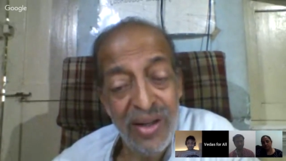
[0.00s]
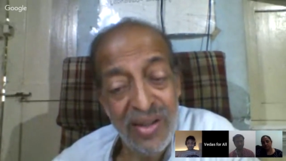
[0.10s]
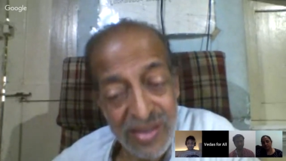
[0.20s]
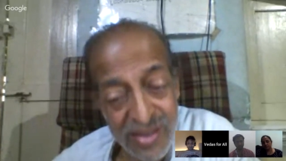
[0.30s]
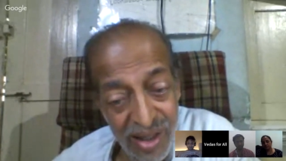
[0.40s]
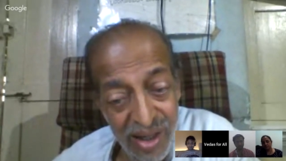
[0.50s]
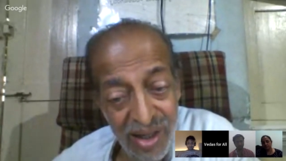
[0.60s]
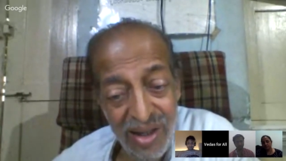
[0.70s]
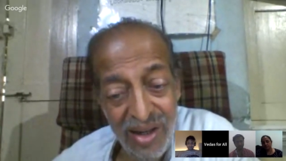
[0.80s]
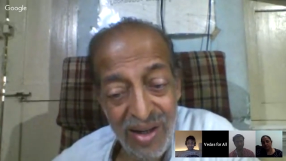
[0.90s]

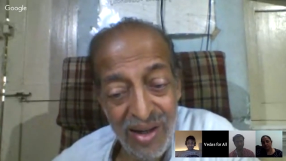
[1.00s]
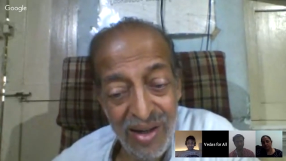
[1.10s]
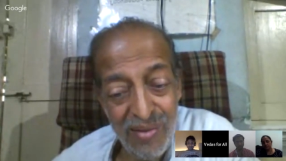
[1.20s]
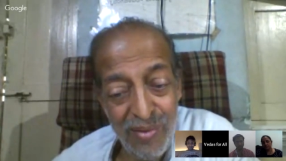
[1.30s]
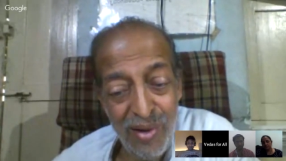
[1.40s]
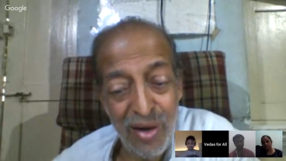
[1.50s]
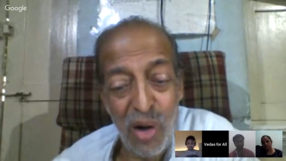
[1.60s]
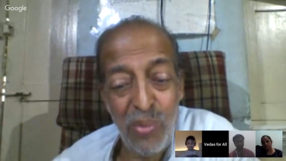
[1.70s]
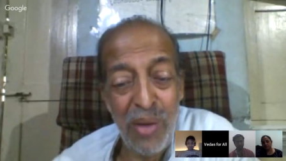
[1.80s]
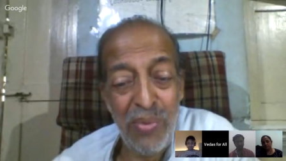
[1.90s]
still we will
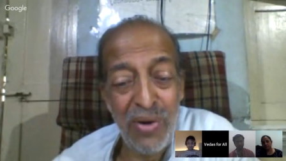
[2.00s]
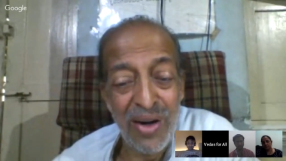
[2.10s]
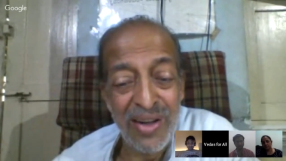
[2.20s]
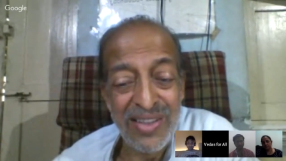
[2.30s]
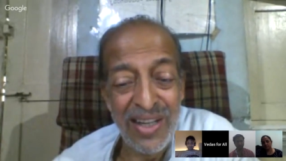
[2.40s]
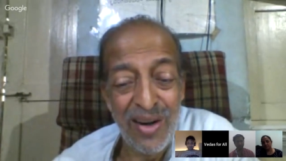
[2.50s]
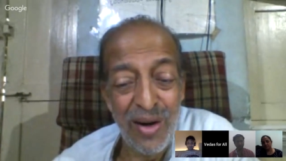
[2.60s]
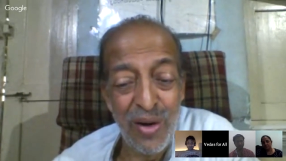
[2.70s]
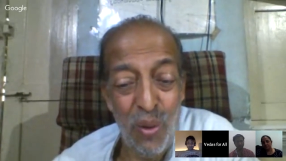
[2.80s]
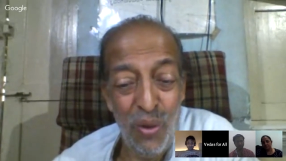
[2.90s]
not be able to understand
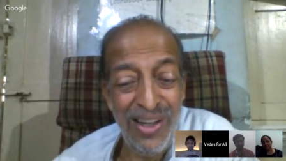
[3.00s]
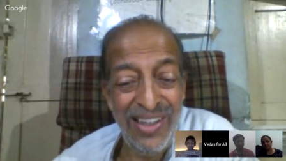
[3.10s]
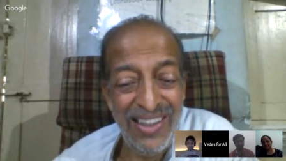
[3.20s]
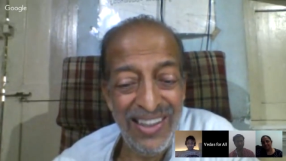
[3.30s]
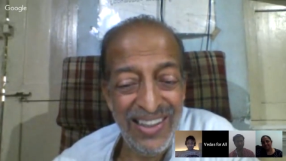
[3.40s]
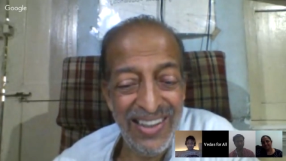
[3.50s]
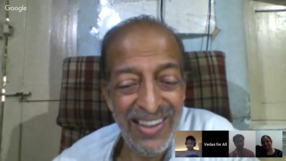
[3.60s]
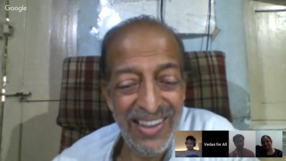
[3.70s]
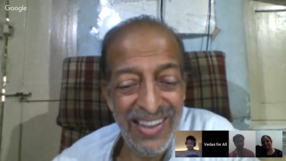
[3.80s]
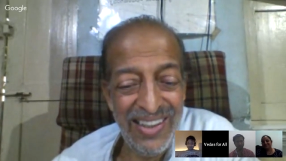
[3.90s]
God wholly.
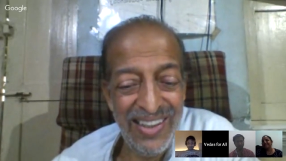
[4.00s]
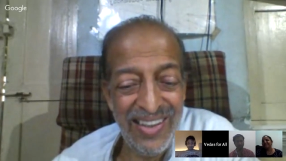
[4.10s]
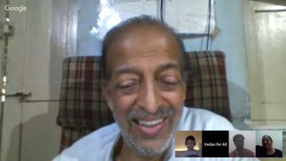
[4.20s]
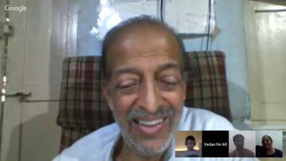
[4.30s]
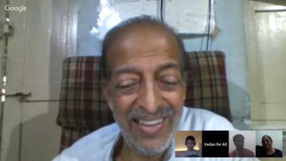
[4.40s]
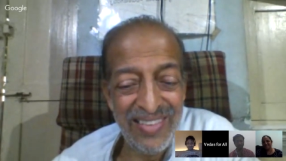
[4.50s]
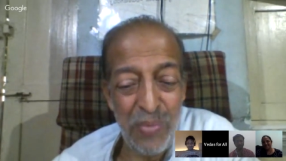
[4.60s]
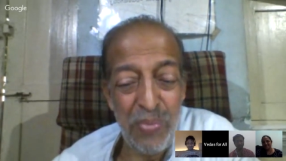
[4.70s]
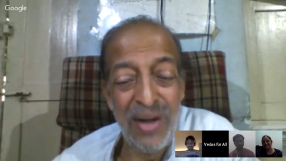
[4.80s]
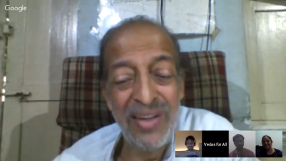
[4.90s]

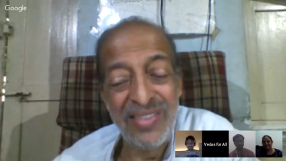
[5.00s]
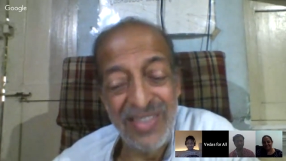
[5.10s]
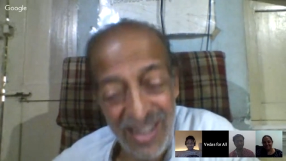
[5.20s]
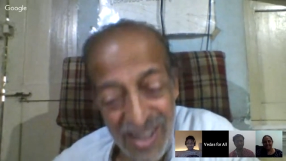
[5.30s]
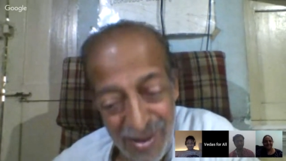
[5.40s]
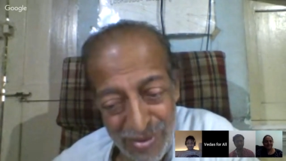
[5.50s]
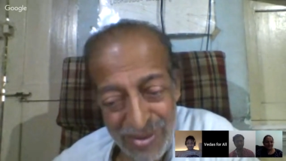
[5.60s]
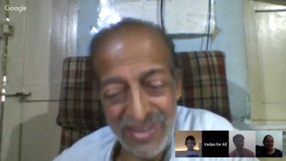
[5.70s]
Some part is still left.